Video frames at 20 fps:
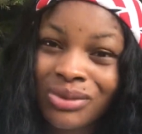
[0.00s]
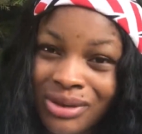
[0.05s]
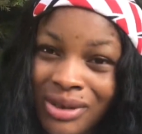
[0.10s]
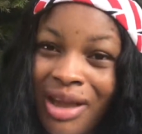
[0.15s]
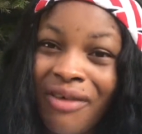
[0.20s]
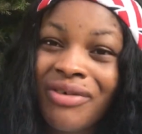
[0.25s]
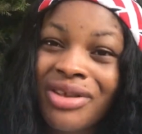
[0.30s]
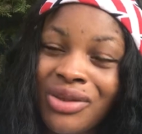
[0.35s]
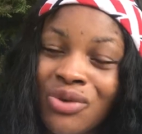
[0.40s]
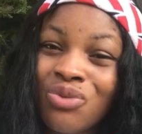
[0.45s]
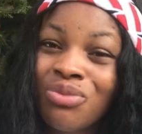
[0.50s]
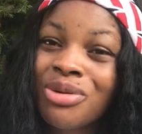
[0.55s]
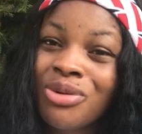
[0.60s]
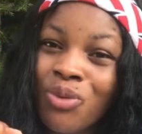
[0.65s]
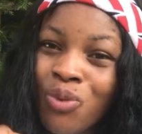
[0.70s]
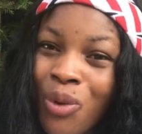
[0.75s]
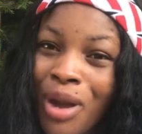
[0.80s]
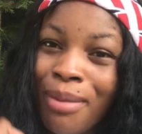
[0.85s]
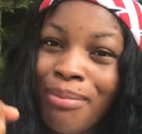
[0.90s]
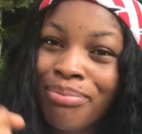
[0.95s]
everything will be
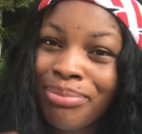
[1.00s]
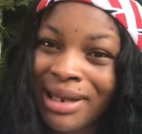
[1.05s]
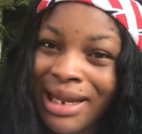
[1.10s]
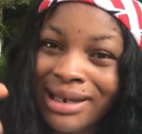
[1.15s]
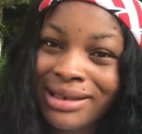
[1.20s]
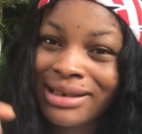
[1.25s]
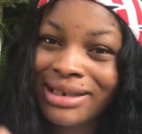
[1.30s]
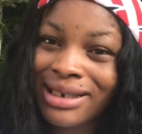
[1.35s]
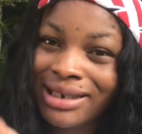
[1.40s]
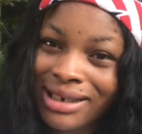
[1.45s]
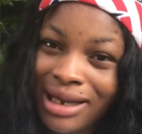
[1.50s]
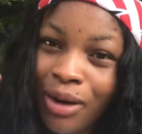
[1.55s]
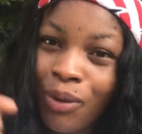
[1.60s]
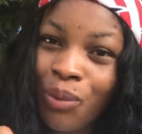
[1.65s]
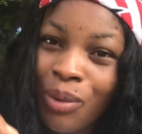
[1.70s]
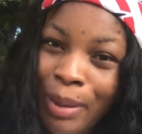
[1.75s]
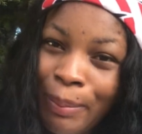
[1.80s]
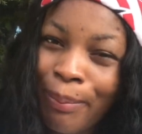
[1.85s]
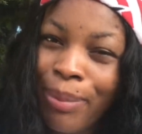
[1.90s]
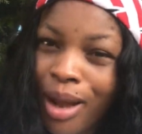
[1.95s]
well blended and
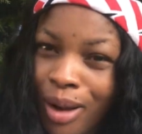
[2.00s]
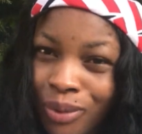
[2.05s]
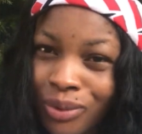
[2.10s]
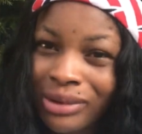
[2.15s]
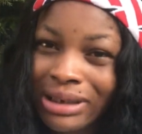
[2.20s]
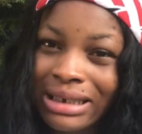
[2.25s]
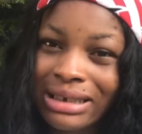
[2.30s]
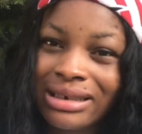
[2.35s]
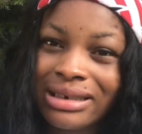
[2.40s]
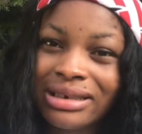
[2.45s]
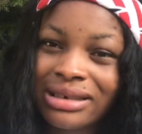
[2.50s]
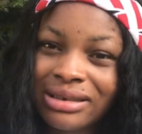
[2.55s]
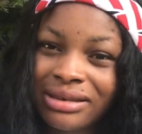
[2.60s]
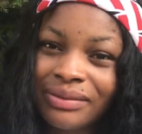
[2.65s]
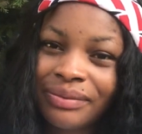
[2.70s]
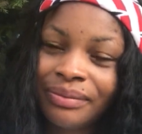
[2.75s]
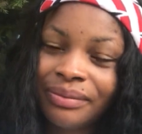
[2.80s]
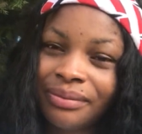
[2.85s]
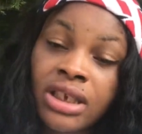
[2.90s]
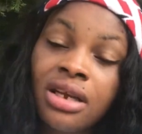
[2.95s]
well pounded.
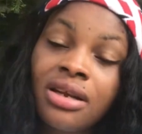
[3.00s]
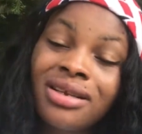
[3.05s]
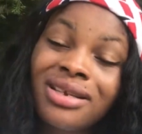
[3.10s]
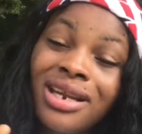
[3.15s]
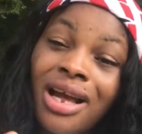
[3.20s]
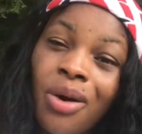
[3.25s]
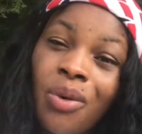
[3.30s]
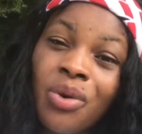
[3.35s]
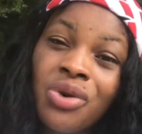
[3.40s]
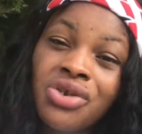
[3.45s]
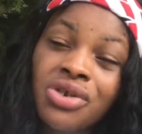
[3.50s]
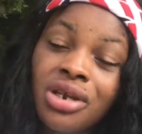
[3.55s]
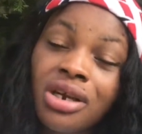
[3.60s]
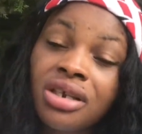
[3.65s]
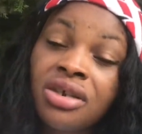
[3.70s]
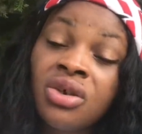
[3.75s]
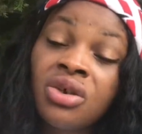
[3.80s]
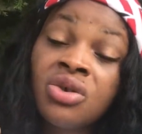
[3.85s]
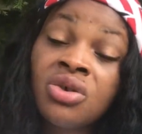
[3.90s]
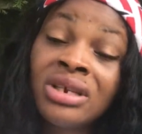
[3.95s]
Now, once you are
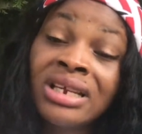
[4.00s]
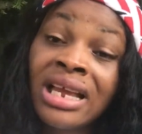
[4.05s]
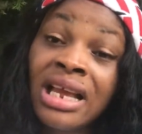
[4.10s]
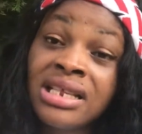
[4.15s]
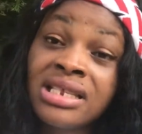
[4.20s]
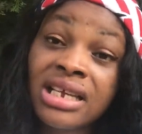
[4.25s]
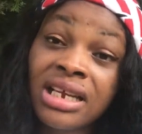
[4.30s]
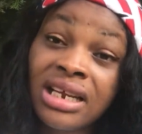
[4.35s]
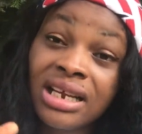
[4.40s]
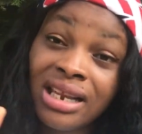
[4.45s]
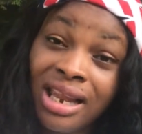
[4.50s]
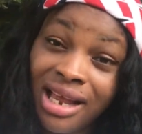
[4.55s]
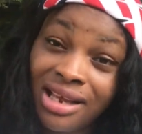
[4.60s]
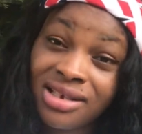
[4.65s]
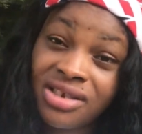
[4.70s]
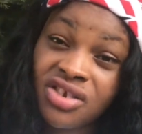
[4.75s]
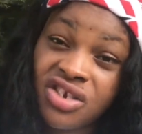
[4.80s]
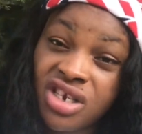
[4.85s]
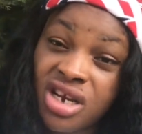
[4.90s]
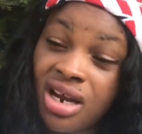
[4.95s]
done, you get a
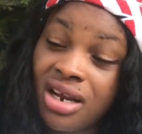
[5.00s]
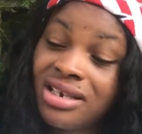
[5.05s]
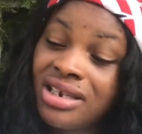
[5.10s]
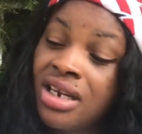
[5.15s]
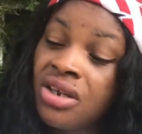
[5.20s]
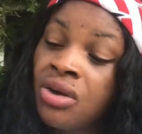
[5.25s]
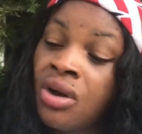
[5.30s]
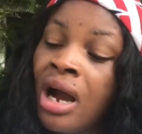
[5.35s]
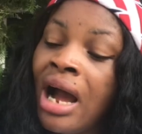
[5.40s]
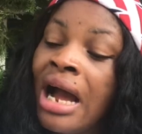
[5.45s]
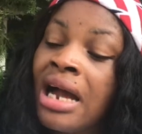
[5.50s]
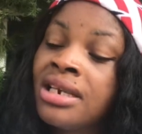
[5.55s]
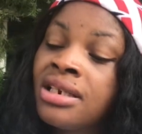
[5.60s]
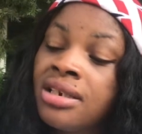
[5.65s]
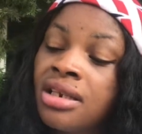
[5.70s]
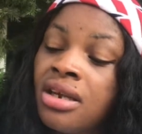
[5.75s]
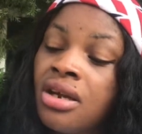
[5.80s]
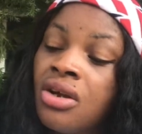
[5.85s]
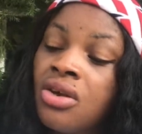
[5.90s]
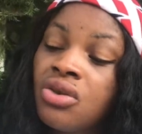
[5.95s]
glass jar. Then you add
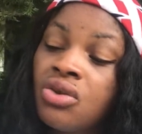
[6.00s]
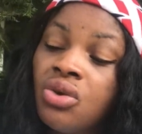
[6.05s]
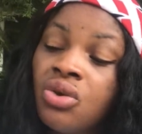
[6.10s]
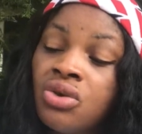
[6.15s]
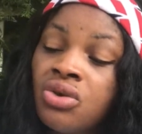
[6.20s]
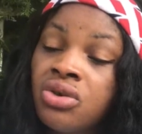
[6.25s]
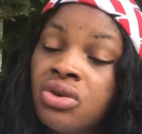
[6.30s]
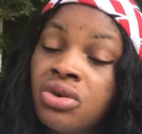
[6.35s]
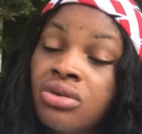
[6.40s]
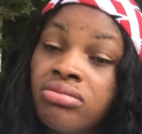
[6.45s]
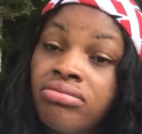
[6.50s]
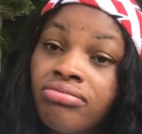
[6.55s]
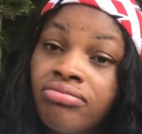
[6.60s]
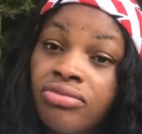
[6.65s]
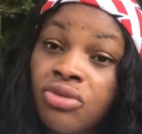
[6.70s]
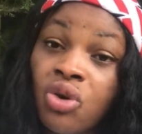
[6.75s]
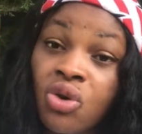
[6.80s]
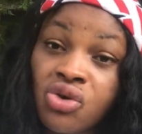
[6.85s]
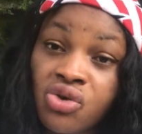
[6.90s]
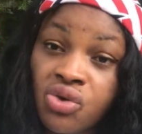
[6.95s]

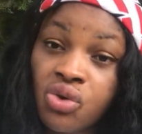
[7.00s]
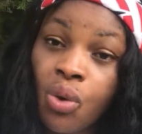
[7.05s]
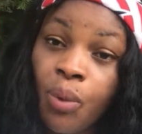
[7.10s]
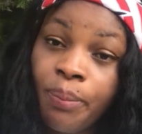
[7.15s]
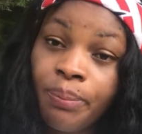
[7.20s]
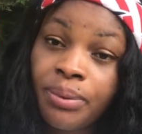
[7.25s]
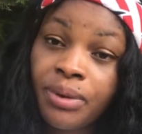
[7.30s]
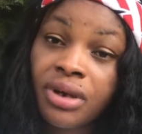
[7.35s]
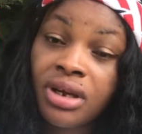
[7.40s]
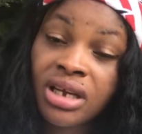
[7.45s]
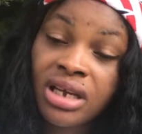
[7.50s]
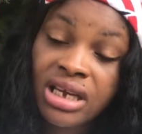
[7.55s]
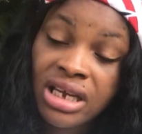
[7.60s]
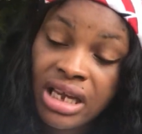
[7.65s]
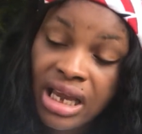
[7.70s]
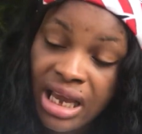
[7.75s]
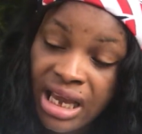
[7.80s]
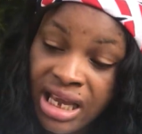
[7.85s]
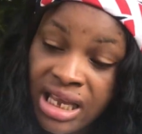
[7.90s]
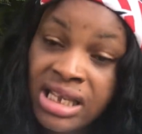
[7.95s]
your soap
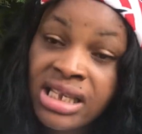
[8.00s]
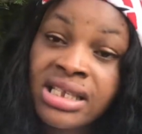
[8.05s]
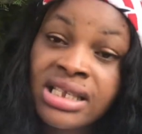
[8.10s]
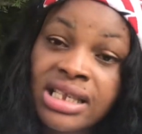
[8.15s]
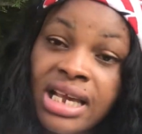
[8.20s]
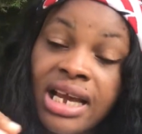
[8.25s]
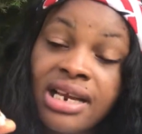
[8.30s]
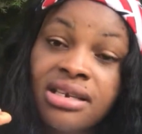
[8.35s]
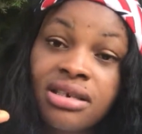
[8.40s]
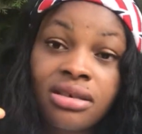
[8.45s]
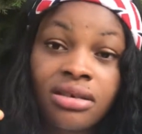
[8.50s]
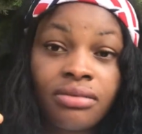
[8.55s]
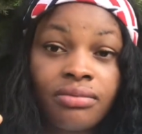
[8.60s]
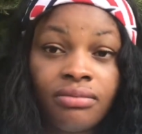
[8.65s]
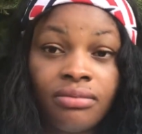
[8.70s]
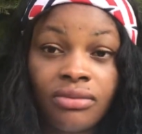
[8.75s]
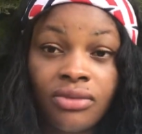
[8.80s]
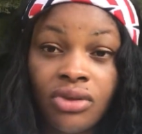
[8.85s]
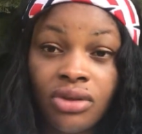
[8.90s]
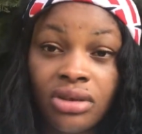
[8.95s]
inside
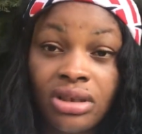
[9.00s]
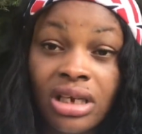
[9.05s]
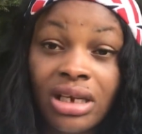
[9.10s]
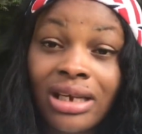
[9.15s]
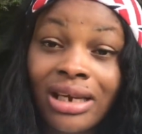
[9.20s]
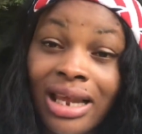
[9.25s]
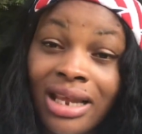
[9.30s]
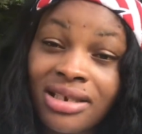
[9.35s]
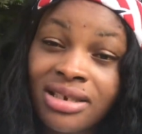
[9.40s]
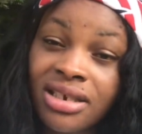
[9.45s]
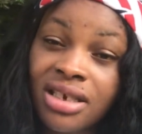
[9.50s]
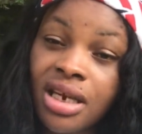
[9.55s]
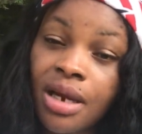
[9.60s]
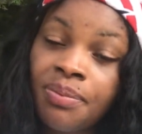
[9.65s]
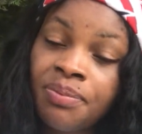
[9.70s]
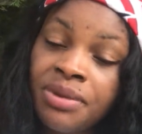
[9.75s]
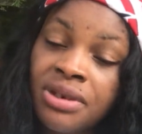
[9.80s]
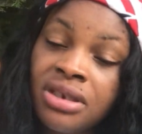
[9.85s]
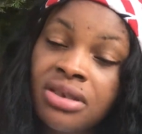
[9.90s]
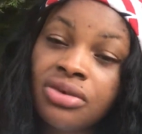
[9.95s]
the glass jar.
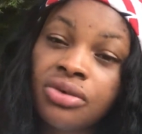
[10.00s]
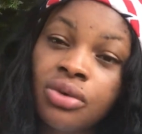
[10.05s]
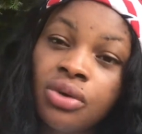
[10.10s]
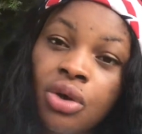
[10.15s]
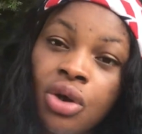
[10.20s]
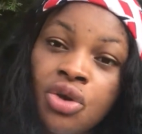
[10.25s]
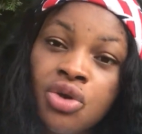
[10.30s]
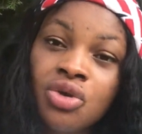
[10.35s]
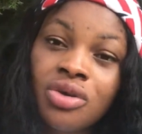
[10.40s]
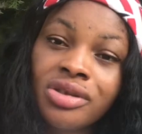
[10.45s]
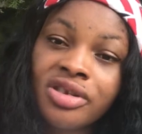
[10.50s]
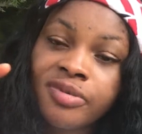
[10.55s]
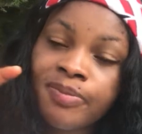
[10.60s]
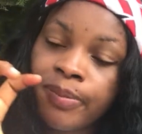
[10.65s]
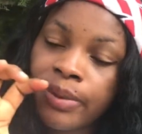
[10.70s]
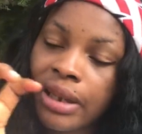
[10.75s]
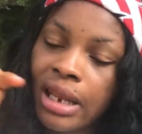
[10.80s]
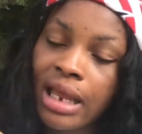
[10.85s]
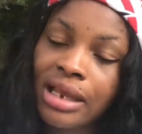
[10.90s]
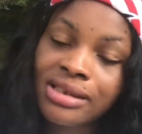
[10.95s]
Please do not use
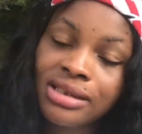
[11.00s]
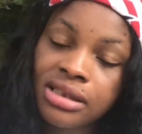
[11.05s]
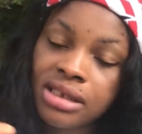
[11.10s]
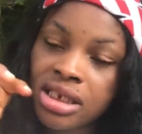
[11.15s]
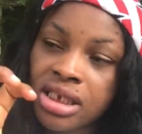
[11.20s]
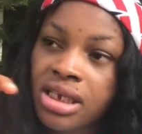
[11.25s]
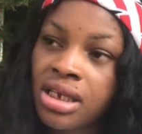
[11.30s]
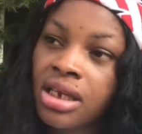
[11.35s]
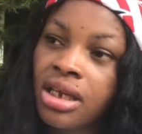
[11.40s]
plastic